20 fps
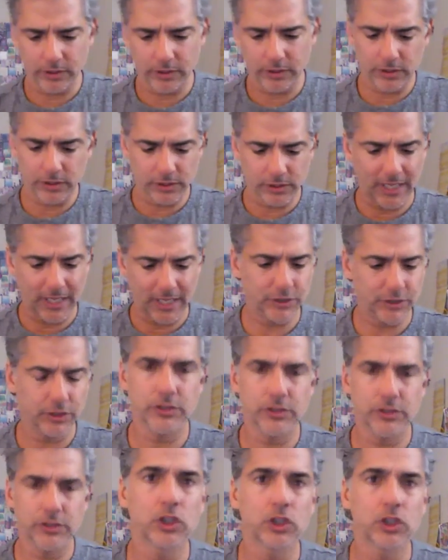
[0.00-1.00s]
this is not
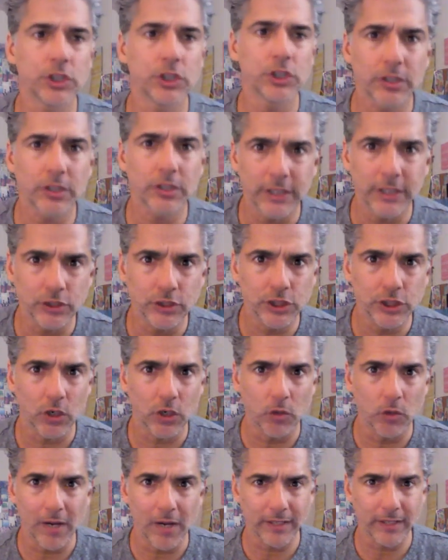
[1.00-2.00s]
just a cheerleading show
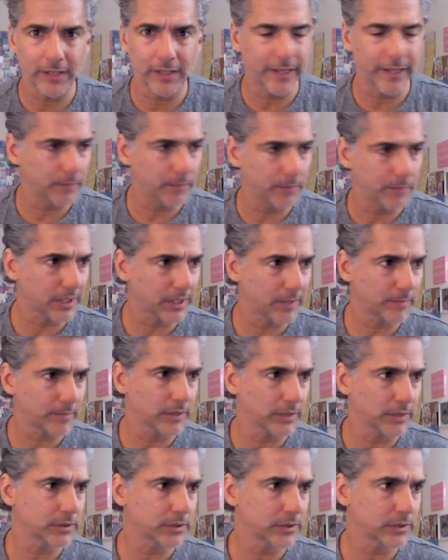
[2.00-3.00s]
about cannabis
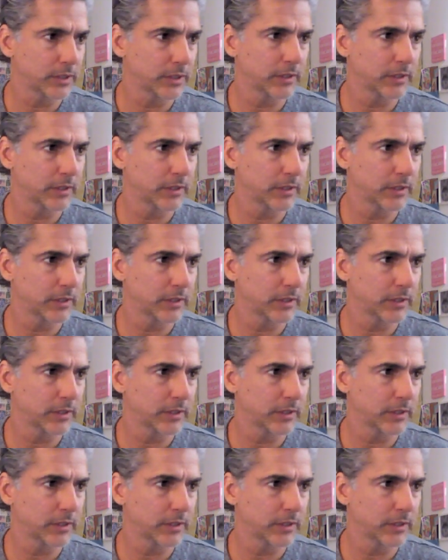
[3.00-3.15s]
companies.